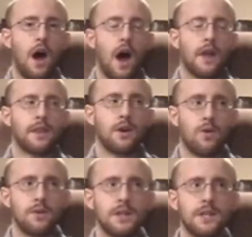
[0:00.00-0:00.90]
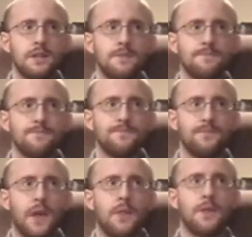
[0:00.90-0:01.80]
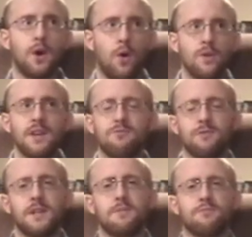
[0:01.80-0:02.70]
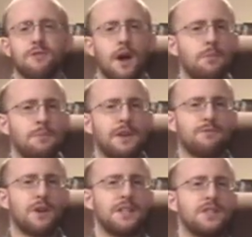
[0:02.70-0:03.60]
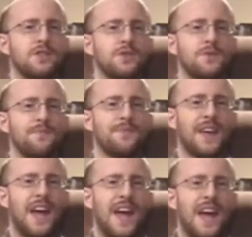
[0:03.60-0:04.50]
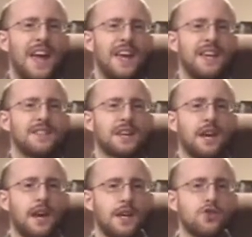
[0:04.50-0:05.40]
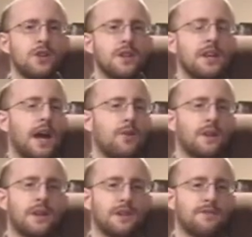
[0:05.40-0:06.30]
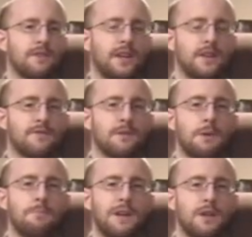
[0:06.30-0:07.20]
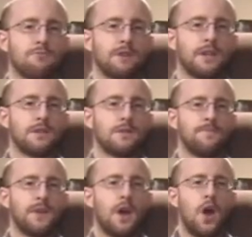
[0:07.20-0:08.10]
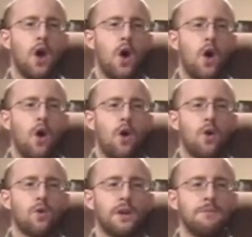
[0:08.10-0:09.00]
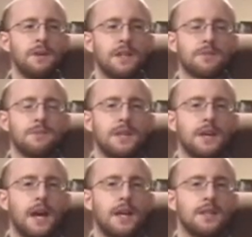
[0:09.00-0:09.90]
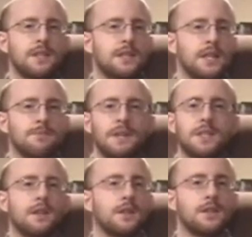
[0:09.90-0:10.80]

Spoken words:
The only real problem I've run into is occasionally I will hear from a male reader who emails me and says basically,